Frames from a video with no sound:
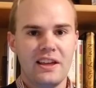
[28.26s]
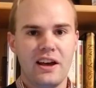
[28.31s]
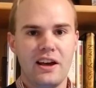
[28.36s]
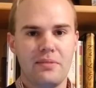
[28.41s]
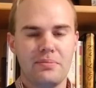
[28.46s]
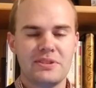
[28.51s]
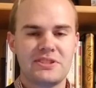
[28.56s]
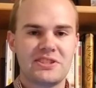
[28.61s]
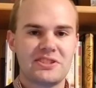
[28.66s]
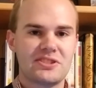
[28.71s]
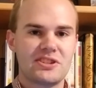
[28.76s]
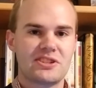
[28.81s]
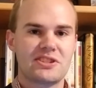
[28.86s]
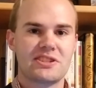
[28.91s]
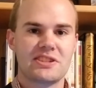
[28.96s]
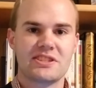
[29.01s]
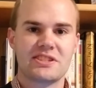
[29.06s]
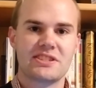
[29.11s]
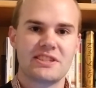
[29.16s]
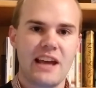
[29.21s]
This is just
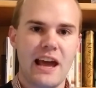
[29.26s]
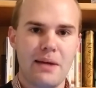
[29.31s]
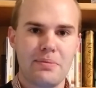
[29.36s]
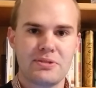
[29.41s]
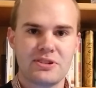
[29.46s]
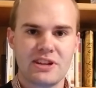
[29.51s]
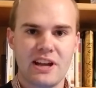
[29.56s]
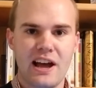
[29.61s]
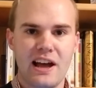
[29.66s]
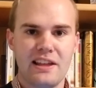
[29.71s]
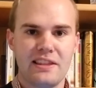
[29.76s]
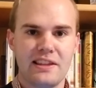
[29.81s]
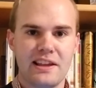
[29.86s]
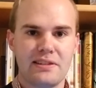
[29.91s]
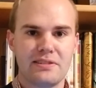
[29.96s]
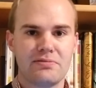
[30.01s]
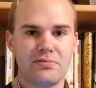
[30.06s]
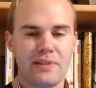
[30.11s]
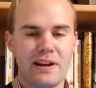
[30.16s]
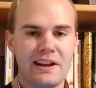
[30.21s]
a snapshot
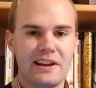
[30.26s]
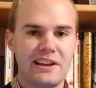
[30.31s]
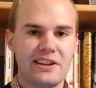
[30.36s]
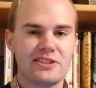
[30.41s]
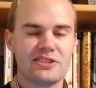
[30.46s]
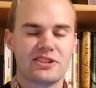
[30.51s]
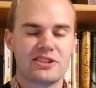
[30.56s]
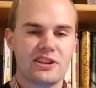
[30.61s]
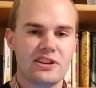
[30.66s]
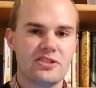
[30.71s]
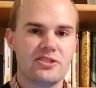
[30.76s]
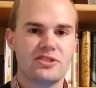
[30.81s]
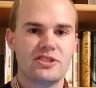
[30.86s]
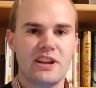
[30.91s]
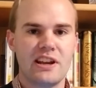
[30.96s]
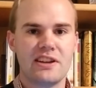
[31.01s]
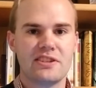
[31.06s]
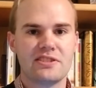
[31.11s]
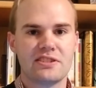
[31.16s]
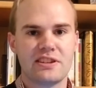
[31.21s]
that rankings could
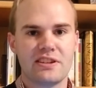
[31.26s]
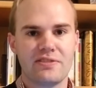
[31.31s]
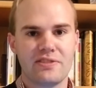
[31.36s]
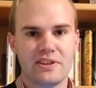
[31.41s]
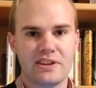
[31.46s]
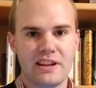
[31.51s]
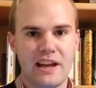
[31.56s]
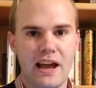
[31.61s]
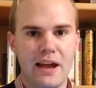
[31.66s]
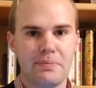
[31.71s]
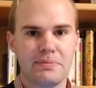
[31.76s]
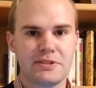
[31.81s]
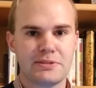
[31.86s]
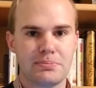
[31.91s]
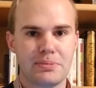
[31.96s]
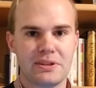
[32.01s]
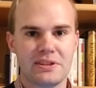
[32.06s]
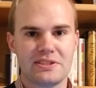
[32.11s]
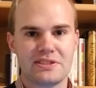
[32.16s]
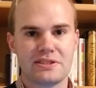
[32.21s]
change at different times,
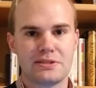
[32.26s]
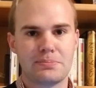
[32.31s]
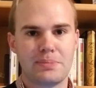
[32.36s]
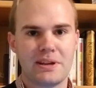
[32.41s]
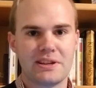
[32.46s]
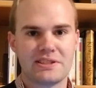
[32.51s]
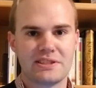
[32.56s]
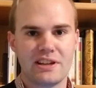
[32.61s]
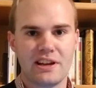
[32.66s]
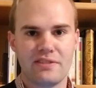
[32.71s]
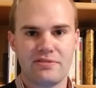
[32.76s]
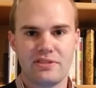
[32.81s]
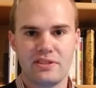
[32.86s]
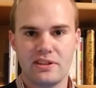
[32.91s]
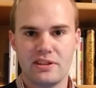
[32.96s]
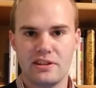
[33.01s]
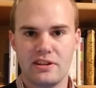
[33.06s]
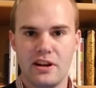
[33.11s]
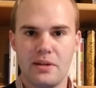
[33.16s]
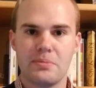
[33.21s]
but this is based off
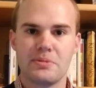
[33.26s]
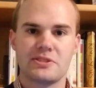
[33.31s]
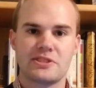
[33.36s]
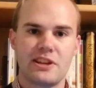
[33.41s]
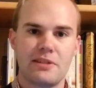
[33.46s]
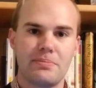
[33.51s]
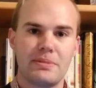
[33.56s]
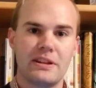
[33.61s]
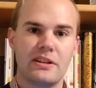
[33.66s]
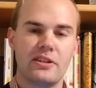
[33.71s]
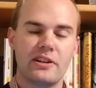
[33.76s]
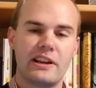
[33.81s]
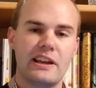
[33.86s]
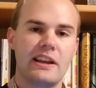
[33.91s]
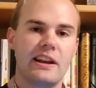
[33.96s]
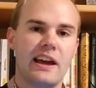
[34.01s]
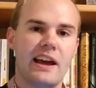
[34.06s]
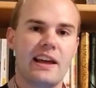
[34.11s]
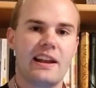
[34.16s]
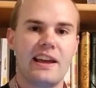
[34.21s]
the numbers I've been
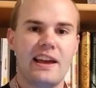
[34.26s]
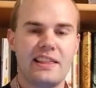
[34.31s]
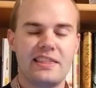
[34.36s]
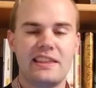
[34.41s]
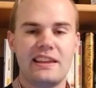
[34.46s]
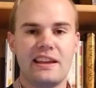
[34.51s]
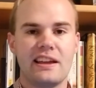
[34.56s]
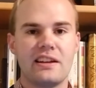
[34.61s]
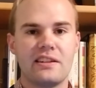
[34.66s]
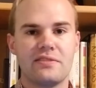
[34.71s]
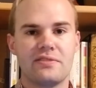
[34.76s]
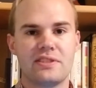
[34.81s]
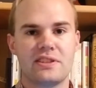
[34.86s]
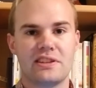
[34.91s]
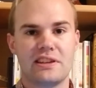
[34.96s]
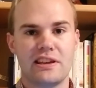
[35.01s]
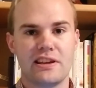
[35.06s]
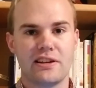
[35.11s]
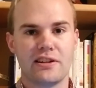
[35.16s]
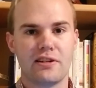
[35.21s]
looking at the end of the
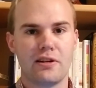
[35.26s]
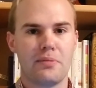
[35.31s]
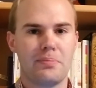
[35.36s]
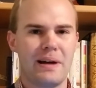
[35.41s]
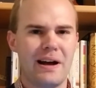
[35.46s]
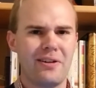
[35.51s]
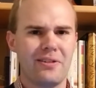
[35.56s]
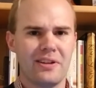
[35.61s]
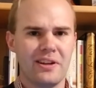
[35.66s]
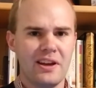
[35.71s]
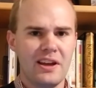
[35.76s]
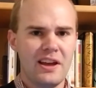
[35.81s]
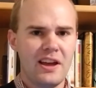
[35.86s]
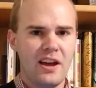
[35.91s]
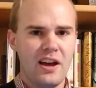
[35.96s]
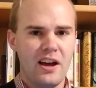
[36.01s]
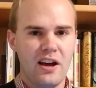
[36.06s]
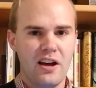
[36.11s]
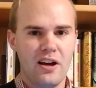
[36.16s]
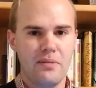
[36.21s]
year about
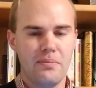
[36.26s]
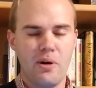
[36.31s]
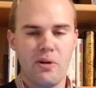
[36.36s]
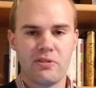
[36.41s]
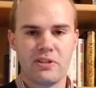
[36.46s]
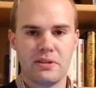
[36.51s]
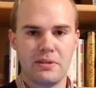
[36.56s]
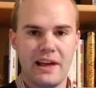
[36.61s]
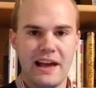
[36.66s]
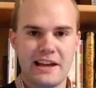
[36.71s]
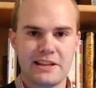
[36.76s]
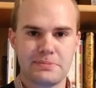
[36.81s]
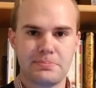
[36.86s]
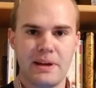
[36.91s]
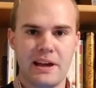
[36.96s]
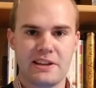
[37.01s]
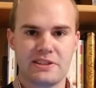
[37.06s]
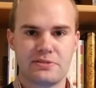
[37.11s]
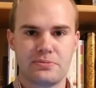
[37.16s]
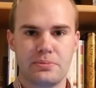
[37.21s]
over the
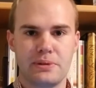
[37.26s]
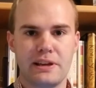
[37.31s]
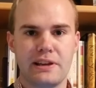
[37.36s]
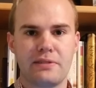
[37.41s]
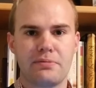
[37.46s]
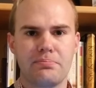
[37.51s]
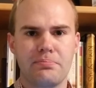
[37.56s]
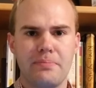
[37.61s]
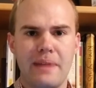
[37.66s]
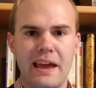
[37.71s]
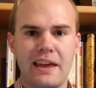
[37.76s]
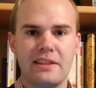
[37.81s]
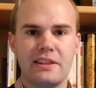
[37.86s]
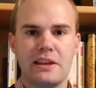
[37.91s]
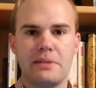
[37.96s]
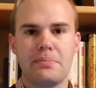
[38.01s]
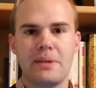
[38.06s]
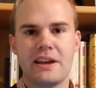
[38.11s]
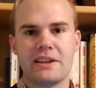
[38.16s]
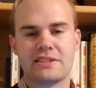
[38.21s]
past week,
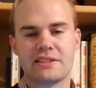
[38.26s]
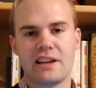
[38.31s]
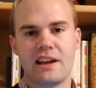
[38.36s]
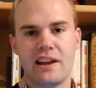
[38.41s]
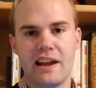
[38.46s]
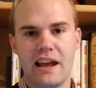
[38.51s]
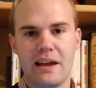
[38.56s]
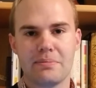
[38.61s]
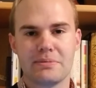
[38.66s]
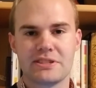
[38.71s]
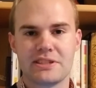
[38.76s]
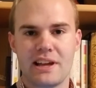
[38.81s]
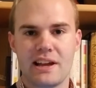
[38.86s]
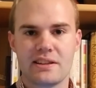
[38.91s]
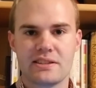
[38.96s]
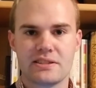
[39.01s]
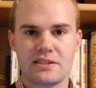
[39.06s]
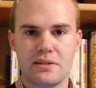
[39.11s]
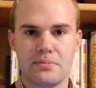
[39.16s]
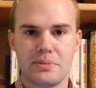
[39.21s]
mainly based on
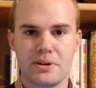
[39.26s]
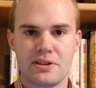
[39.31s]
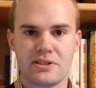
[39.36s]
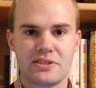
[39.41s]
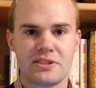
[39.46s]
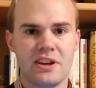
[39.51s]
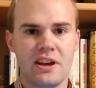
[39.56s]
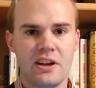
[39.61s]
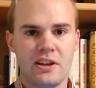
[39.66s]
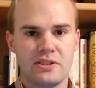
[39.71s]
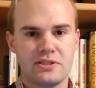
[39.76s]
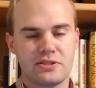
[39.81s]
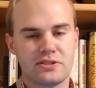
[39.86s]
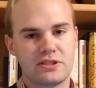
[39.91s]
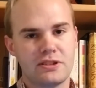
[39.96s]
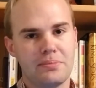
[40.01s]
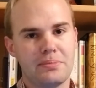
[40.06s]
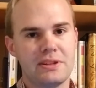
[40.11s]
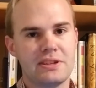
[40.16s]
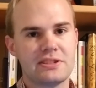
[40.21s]
Amazon's numbers. So
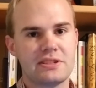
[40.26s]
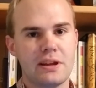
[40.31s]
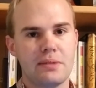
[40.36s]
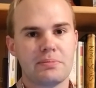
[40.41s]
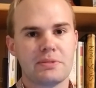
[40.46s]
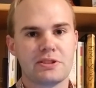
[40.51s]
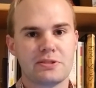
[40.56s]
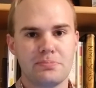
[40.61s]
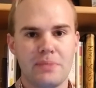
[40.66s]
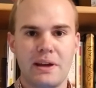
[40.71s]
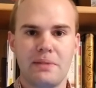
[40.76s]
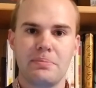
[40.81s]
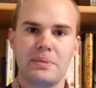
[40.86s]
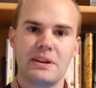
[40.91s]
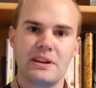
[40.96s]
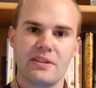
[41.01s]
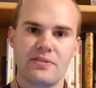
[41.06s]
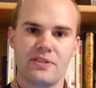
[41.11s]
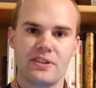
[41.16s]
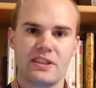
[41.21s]
some of these numbers might be
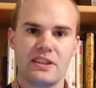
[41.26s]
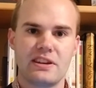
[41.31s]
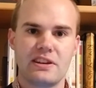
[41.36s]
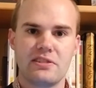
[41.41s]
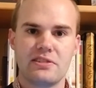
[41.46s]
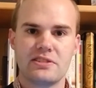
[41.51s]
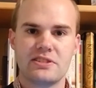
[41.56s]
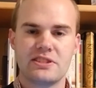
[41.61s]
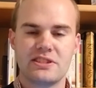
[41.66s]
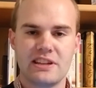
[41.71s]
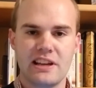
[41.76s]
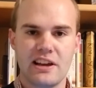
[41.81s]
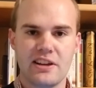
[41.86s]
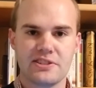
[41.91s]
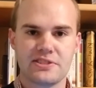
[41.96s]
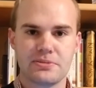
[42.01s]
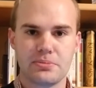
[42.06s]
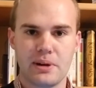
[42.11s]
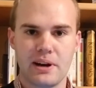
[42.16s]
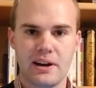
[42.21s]
different than you'd see
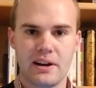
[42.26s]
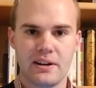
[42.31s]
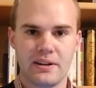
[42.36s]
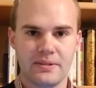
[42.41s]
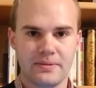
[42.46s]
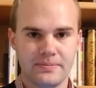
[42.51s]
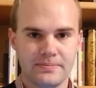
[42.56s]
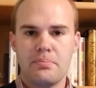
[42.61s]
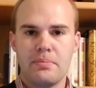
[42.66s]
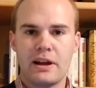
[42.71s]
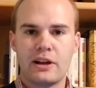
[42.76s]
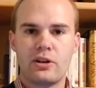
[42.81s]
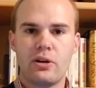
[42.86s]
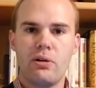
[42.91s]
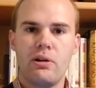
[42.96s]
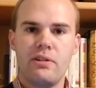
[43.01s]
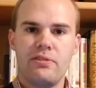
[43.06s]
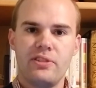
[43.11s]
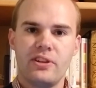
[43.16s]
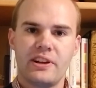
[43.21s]
elsewhere. My
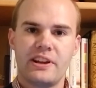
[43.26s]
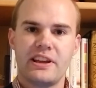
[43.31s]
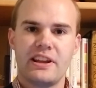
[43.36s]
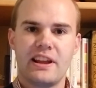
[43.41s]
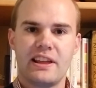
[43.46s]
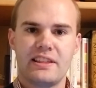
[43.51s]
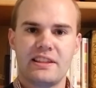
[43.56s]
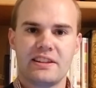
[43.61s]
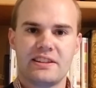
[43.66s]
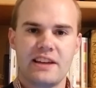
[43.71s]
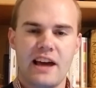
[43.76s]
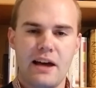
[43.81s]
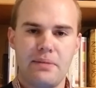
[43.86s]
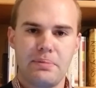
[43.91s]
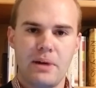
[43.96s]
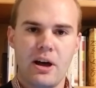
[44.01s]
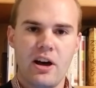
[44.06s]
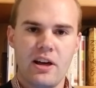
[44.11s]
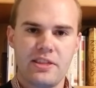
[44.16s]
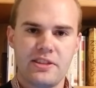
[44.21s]
goal of looking at the top
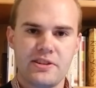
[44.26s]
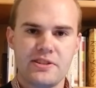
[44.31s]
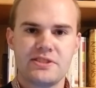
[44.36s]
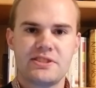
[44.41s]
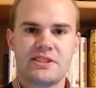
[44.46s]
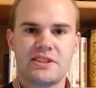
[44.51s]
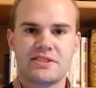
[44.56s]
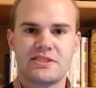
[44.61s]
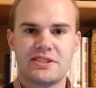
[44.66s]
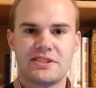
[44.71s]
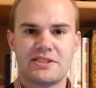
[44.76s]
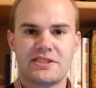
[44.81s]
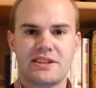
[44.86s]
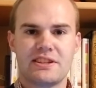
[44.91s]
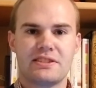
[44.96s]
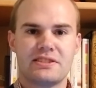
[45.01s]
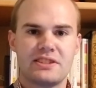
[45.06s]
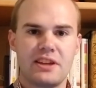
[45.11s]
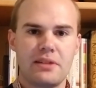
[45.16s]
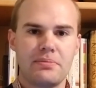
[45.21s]
authors is to
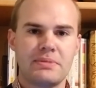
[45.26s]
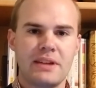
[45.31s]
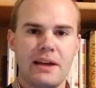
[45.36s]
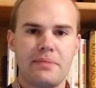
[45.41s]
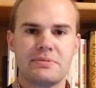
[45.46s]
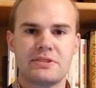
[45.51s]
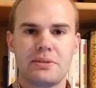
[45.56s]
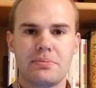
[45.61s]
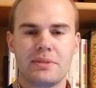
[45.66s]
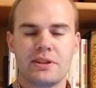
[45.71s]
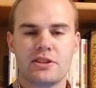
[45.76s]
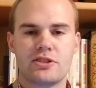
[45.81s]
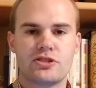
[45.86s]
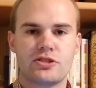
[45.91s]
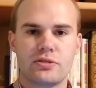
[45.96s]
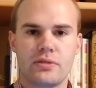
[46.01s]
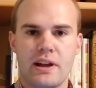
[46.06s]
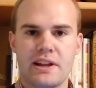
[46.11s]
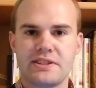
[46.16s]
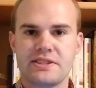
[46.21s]
see sometimes some of the
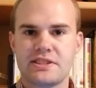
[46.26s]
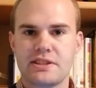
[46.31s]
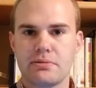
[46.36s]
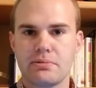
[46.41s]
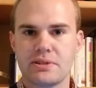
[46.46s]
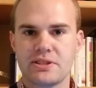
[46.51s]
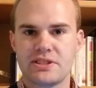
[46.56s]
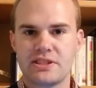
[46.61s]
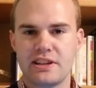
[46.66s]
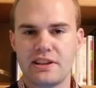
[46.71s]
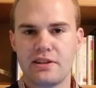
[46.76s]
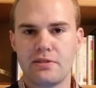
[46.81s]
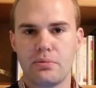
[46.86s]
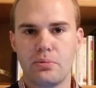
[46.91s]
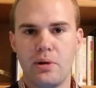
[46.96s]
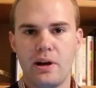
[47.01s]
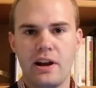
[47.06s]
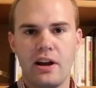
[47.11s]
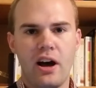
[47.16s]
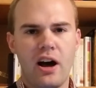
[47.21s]
trends that we're seeing.
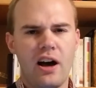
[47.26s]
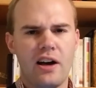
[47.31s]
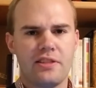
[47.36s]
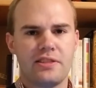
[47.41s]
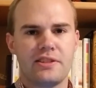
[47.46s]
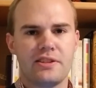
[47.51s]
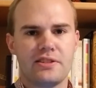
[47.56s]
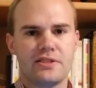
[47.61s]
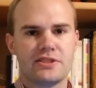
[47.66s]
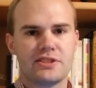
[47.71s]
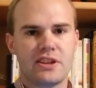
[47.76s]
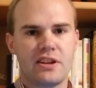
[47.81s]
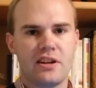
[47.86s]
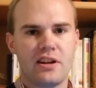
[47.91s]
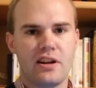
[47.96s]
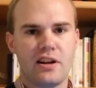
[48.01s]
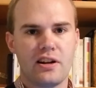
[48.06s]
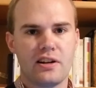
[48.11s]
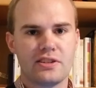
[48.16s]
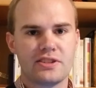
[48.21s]
What authors
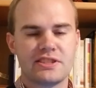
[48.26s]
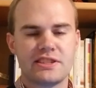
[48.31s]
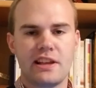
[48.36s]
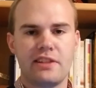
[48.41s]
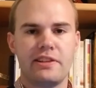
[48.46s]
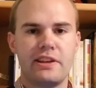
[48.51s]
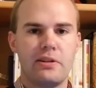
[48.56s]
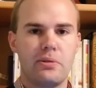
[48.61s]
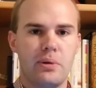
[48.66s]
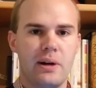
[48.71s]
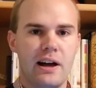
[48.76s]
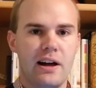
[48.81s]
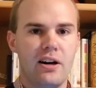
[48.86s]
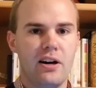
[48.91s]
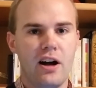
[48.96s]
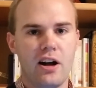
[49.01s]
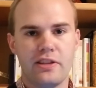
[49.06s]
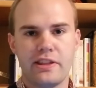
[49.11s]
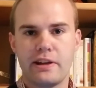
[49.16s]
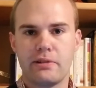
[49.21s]
are selling well?
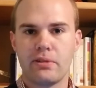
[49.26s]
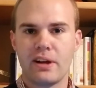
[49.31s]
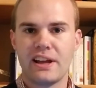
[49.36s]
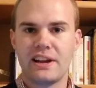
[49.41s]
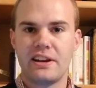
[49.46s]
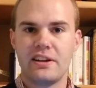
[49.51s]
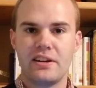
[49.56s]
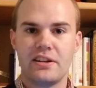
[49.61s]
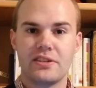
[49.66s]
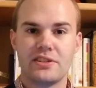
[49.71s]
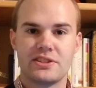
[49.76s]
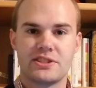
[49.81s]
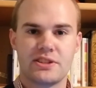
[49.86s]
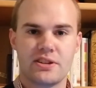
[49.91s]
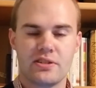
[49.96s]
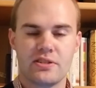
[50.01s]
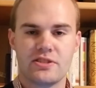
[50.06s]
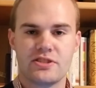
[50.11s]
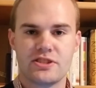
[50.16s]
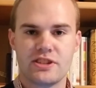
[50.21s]
Are they writing in a
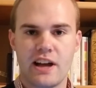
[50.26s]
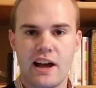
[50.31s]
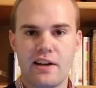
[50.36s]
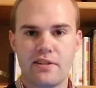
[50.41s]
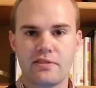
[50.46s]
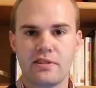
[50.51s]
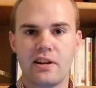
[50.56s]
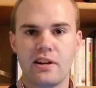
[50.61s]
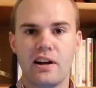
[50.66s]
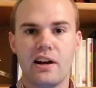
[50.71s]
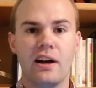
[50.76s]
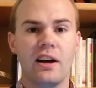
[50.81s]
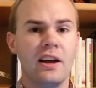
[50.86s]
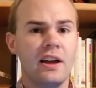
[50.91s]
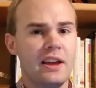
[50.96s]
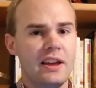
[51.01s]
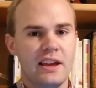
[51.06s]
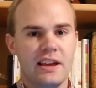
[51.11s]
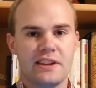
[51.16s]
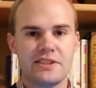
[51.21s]
certain genre?
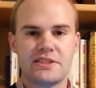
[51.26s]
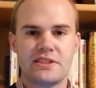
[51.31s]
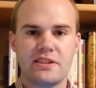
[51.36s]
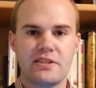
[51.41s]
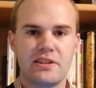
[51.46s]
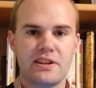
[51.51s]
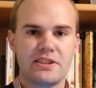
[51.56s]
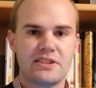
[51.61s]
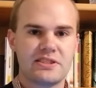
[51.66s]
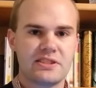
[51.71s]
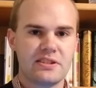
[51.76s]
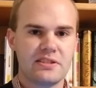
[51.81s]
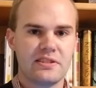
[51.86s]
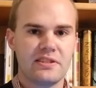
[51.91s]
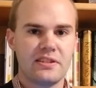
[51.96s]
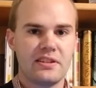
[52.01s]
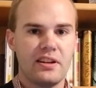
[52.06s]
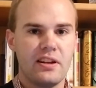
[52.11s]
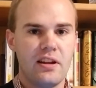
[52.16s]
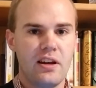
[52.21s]
Is there a
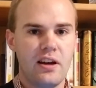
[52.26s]
certain